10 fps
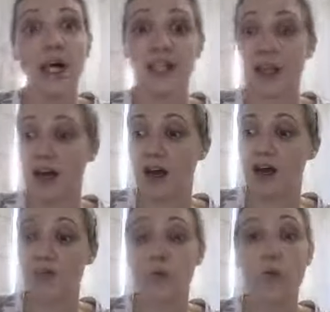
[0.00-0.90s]
that I
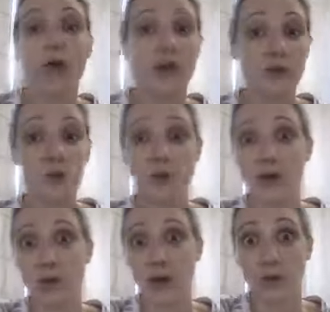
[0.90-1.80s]
worked with when
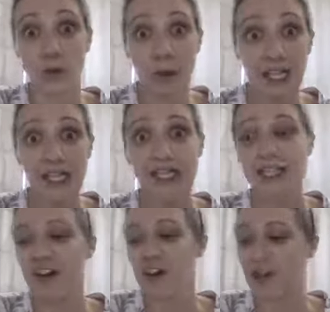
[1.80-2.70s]
I worked with the police,
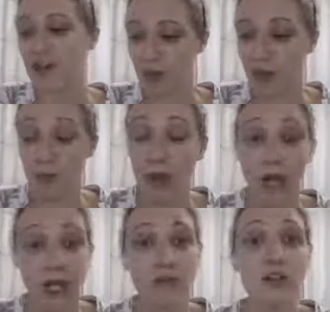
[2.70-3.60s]
so many
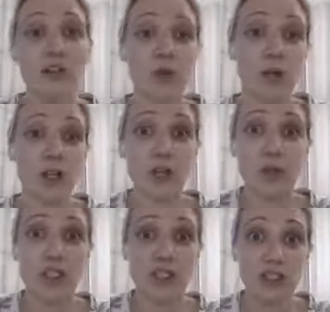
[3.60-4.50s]
parents when I
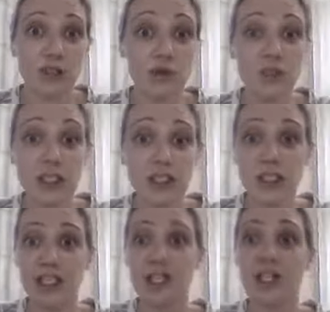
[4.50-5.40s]
was a school teacher,